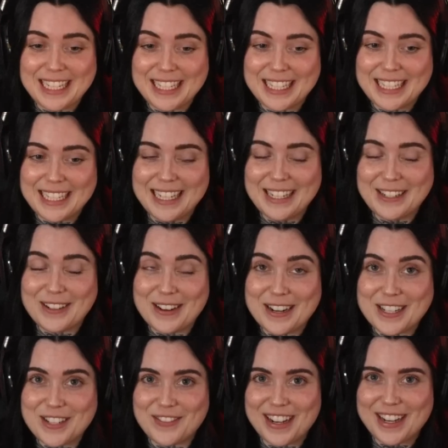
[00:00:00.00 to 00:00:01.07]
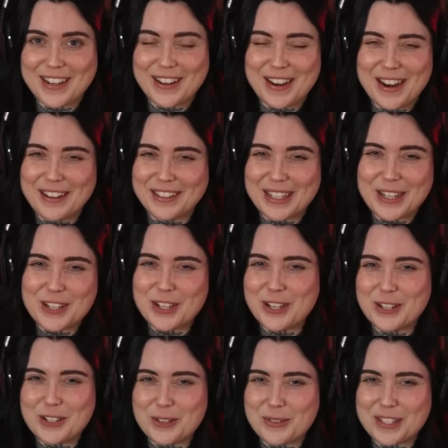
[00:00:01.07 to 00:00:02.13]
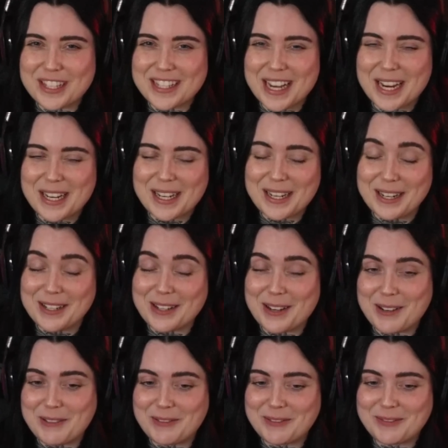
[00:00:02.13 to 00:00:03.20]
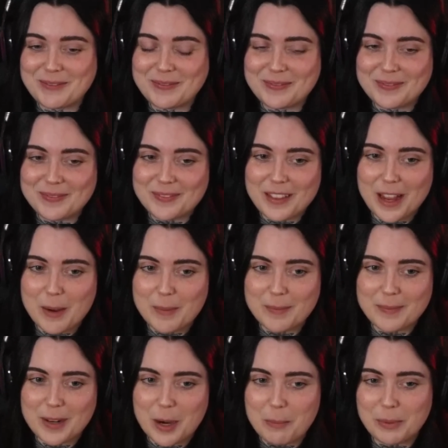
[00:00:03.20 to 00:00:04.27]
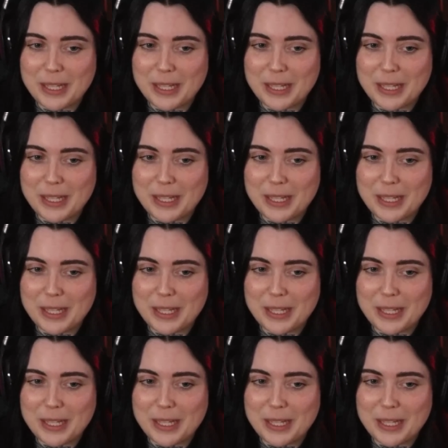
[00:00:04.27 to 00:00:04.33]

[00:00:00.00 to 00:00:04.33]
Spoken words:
underestimated her. I don't think she knew she was a psychic, so that her plan